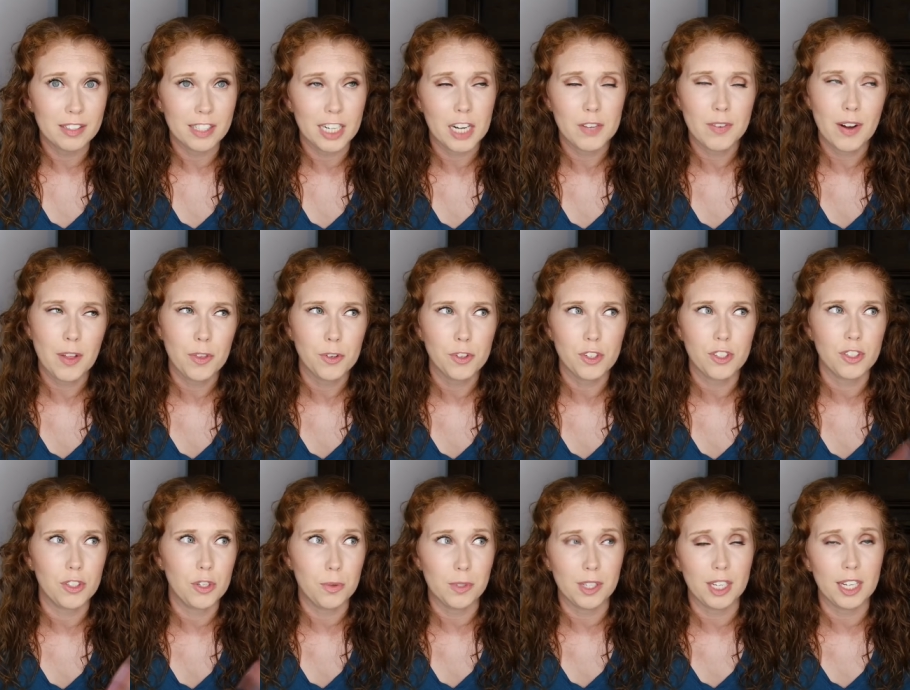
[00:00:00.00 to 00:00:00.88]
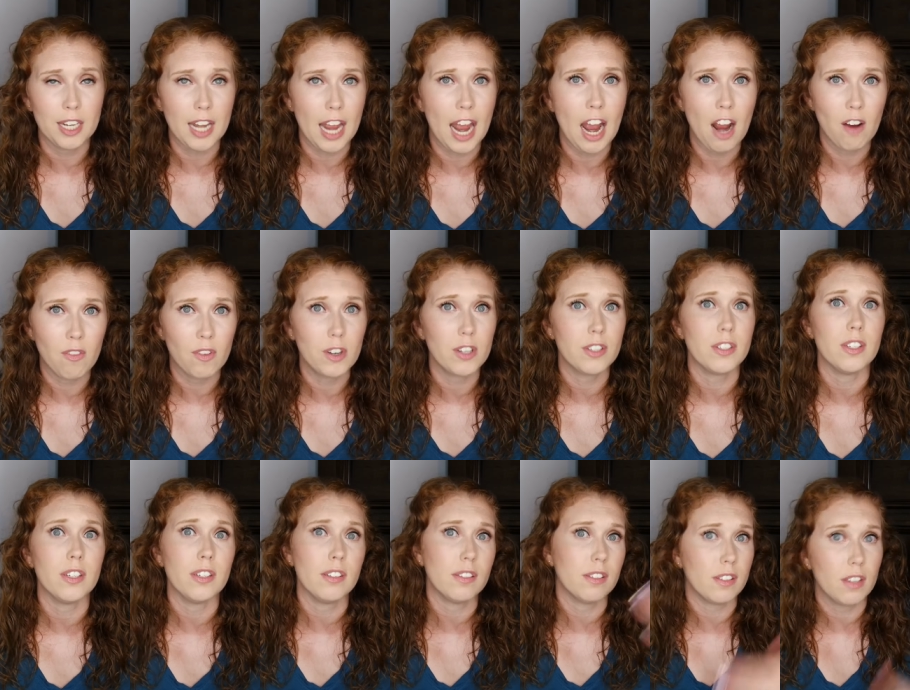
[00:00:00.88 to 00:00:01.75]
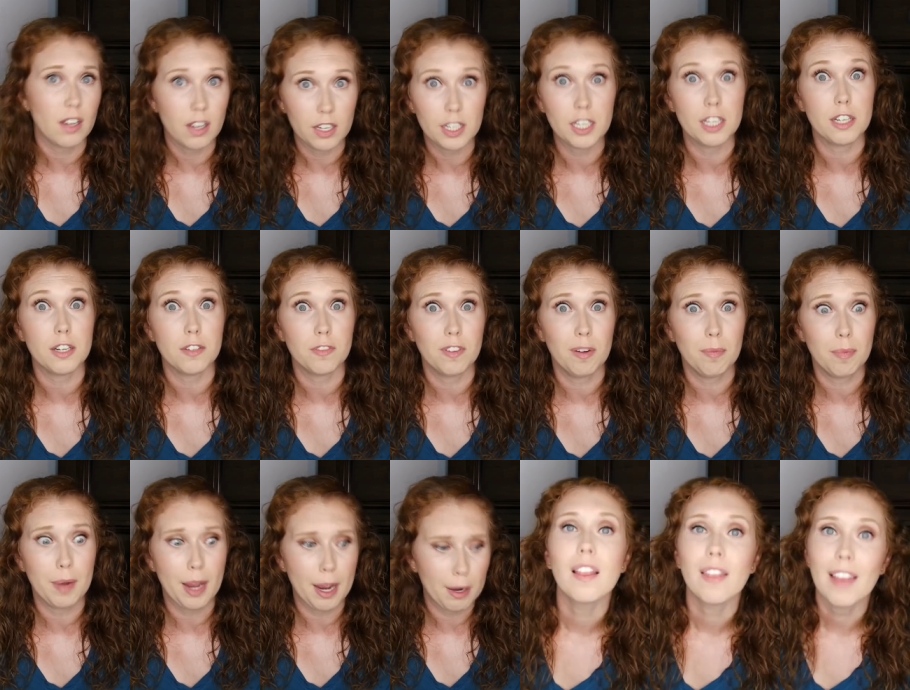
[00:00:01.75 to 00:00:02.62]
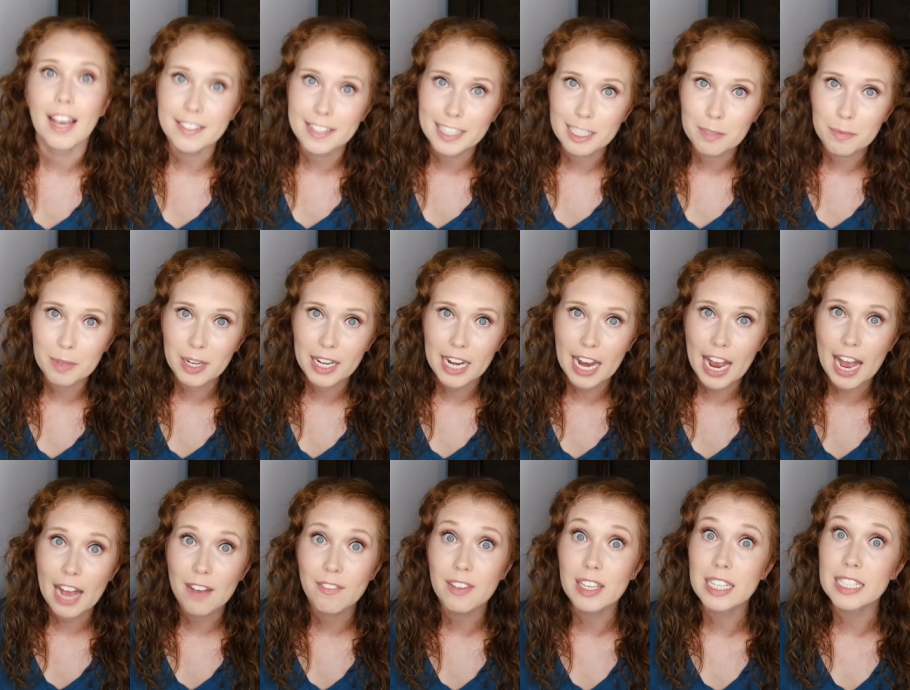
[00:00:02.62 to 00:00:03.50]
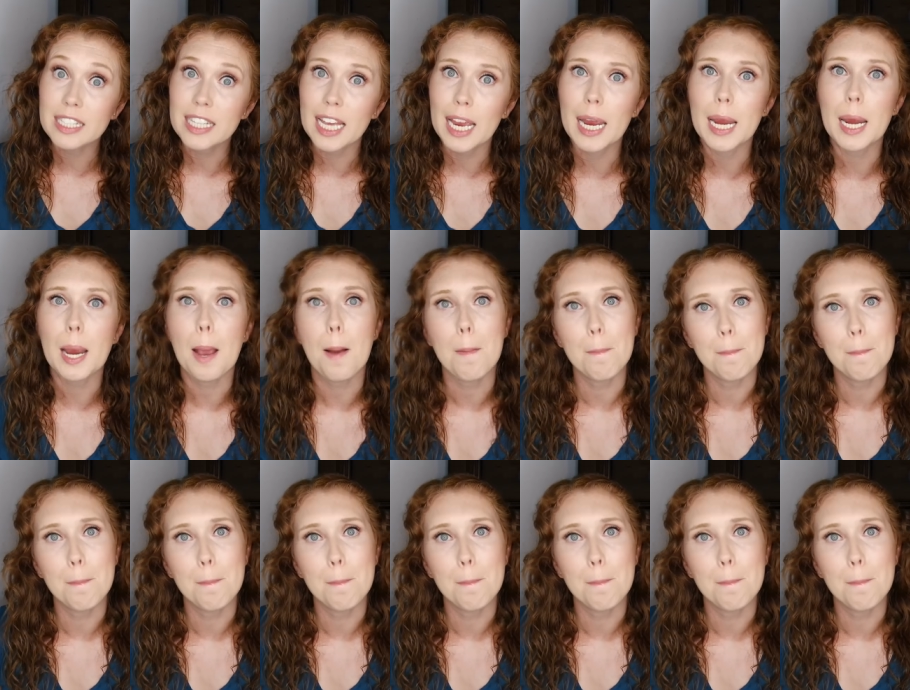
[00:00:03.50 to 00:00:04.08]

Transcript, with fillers: I'd rather just use it now versus a year from now. Last item that I have is a